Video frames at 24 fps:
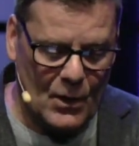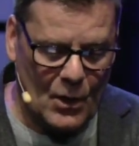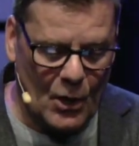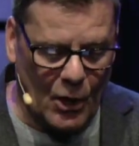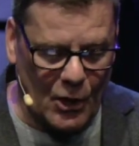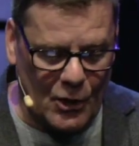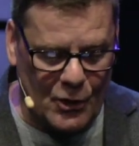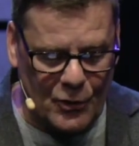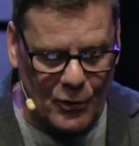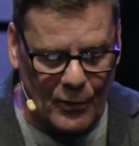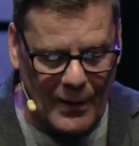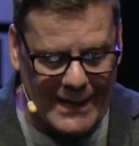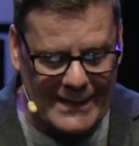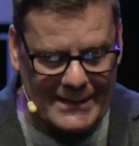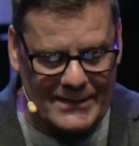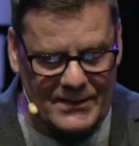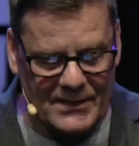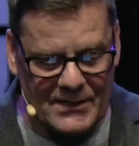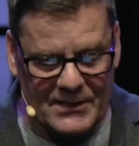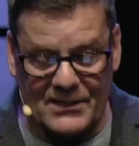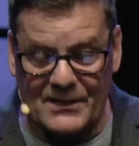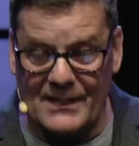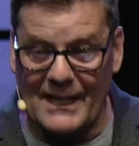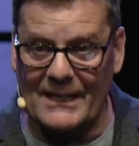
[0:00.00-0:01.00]
A
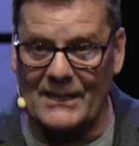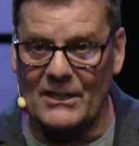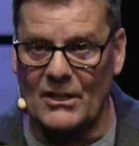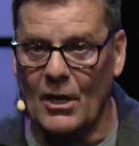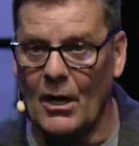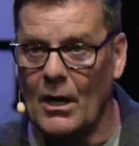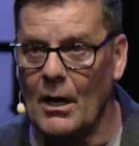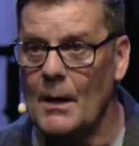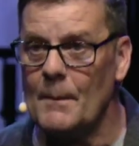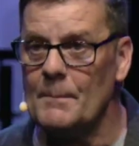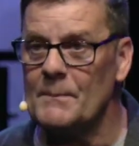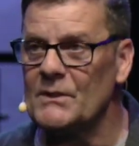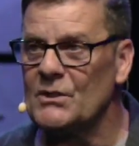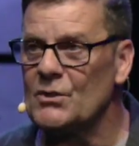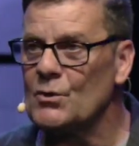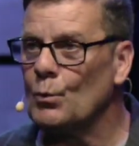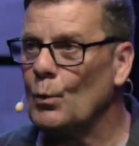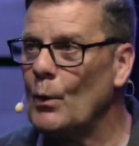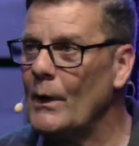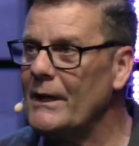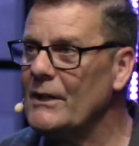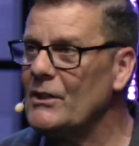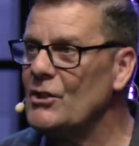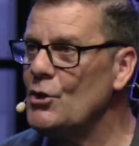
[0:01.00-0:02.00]
crisis that comes
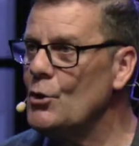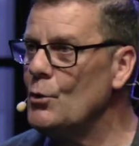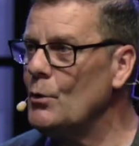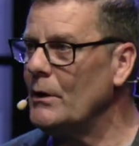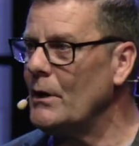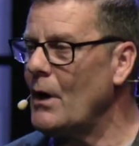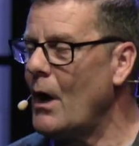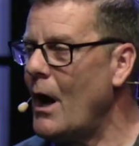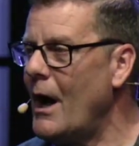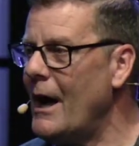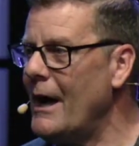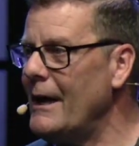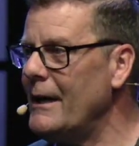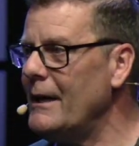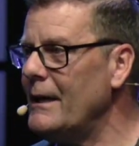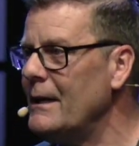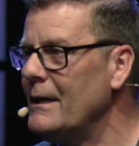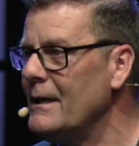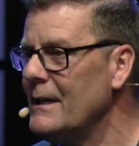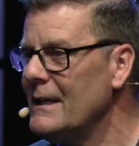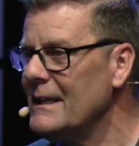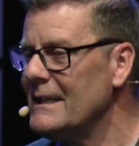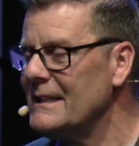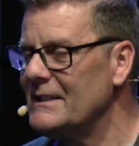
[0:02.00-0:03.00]
when you and I
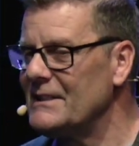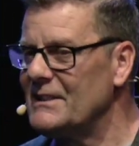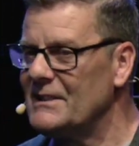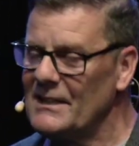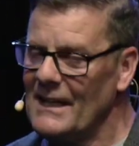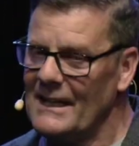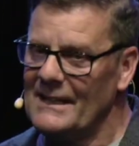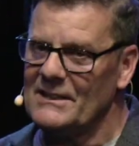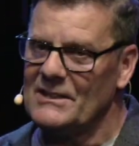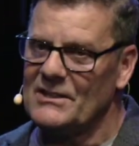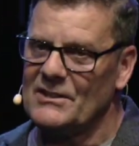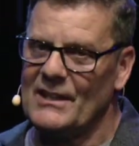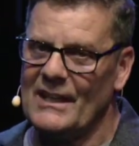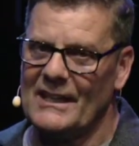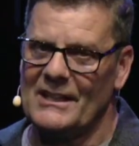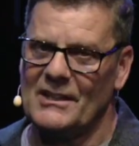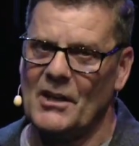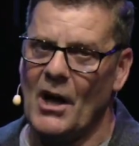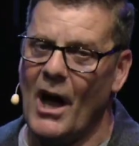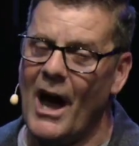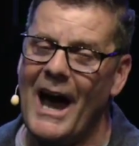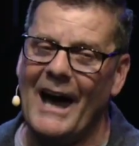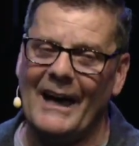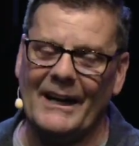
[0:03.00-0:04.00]
sense that
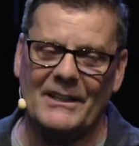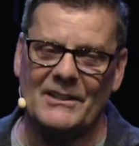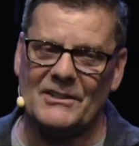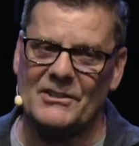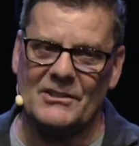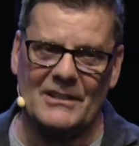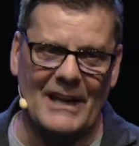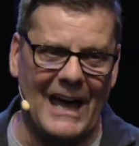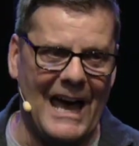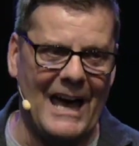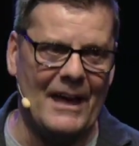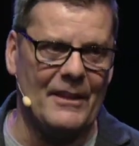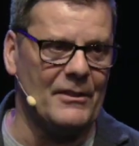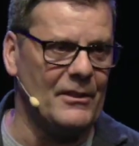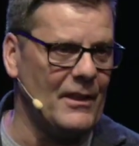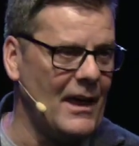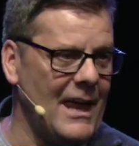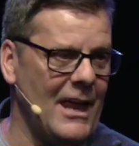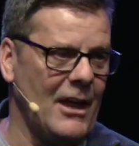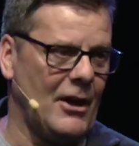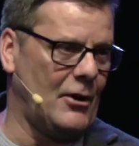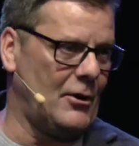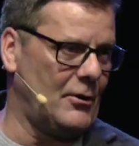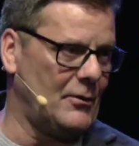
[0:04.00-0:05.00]
God is not
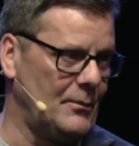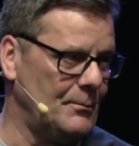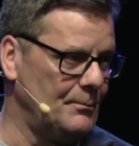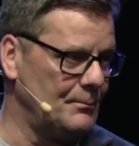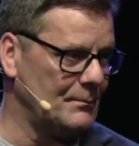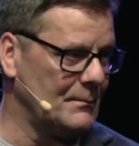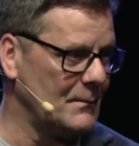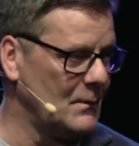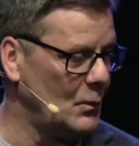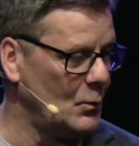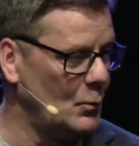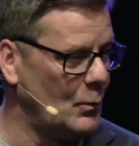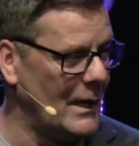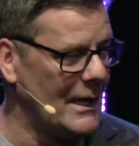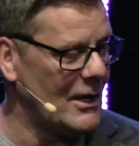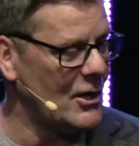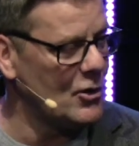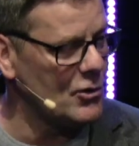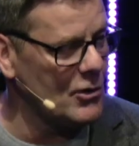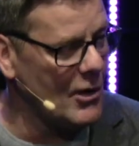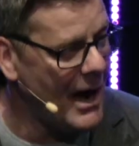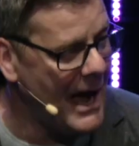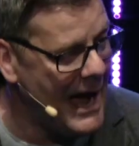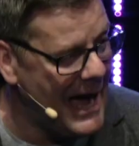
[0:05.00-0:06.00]
there. We
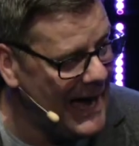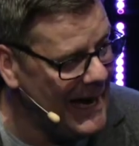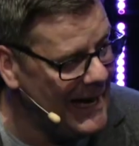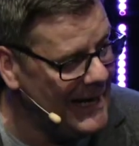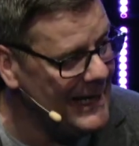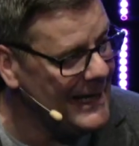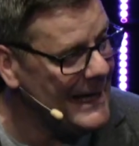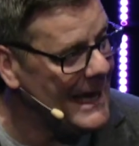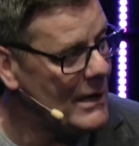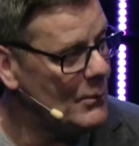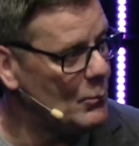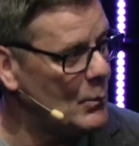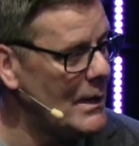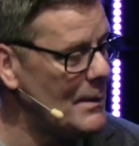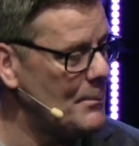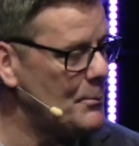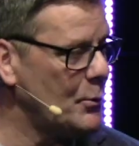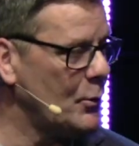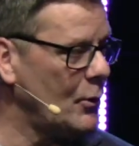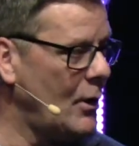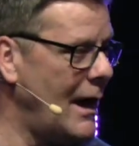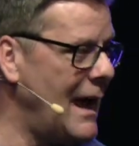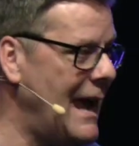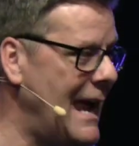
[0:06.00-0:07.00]
cry and we
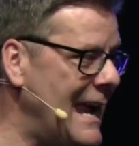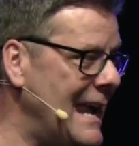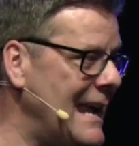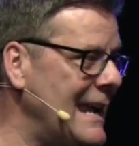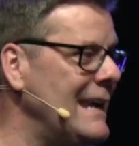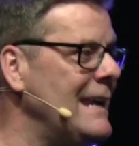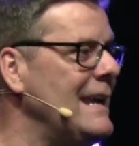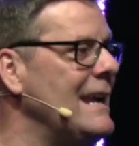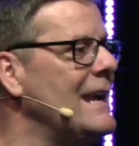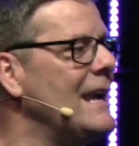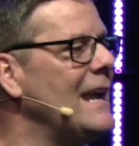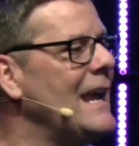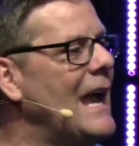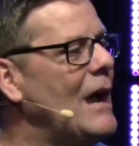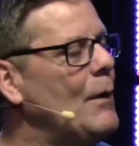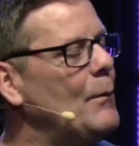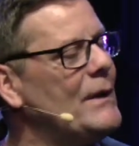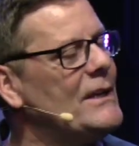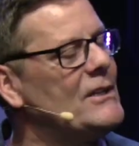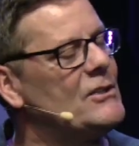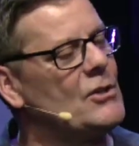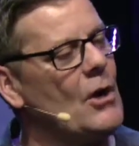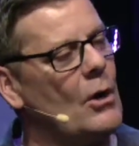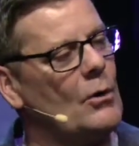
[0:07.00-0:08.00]
pray and
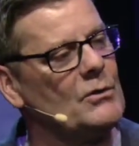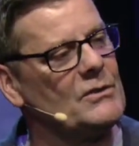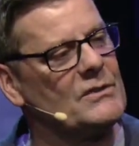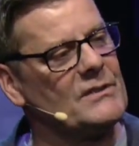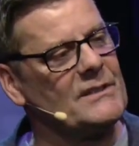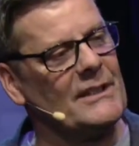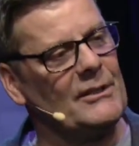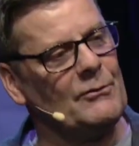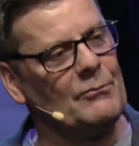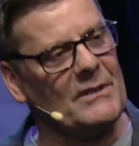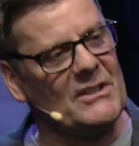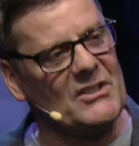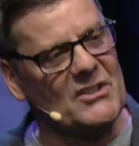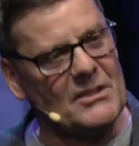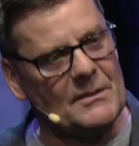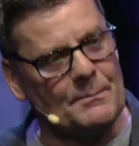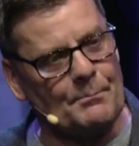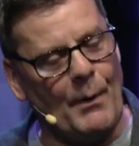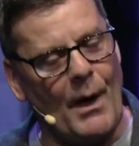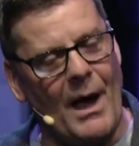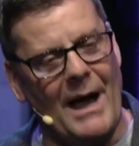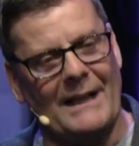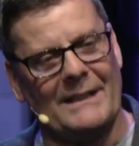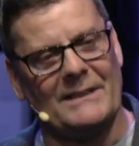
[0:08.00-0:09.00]
we don't see
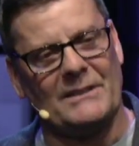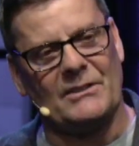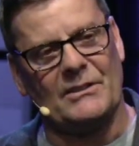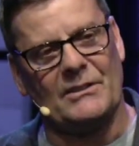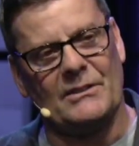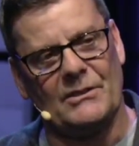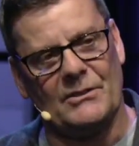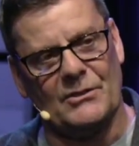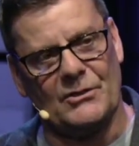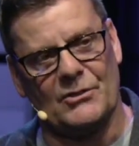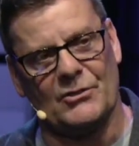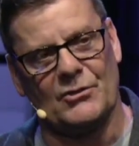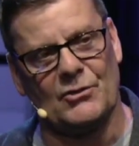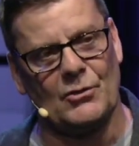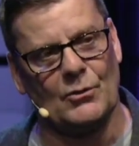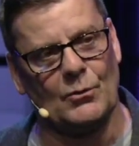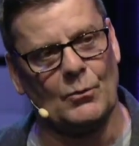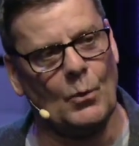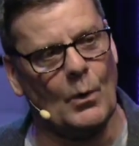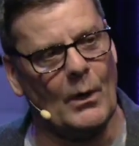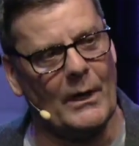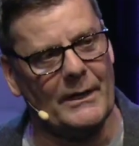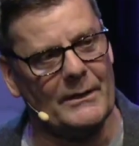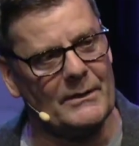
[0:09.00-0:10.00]
responses to
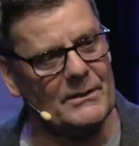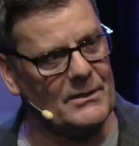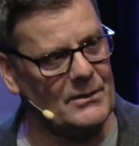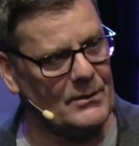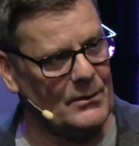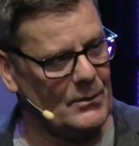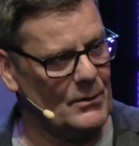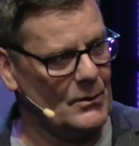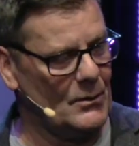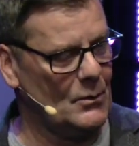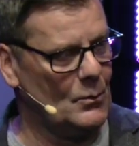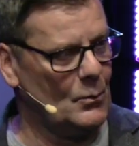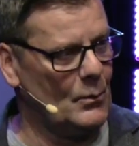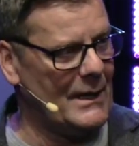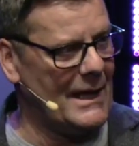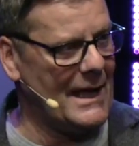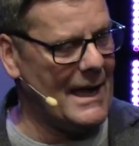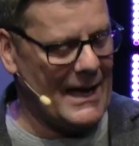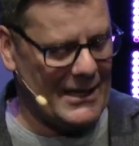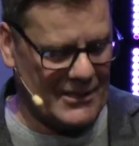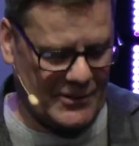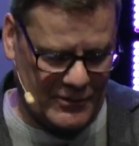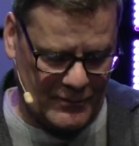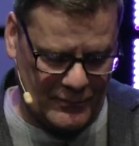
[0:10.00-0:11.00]
what we
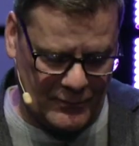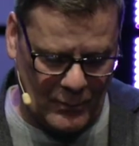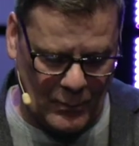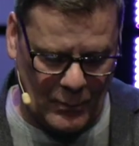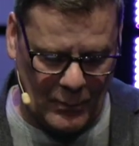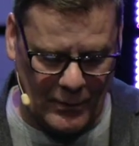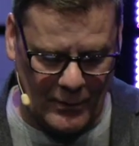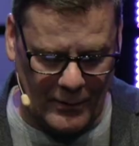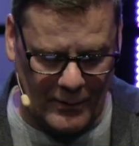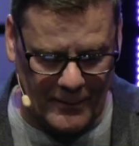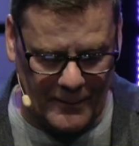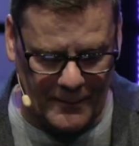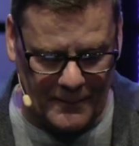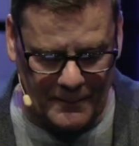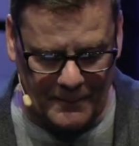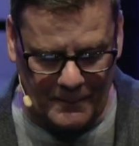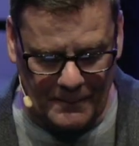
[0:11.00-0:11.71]
ask for.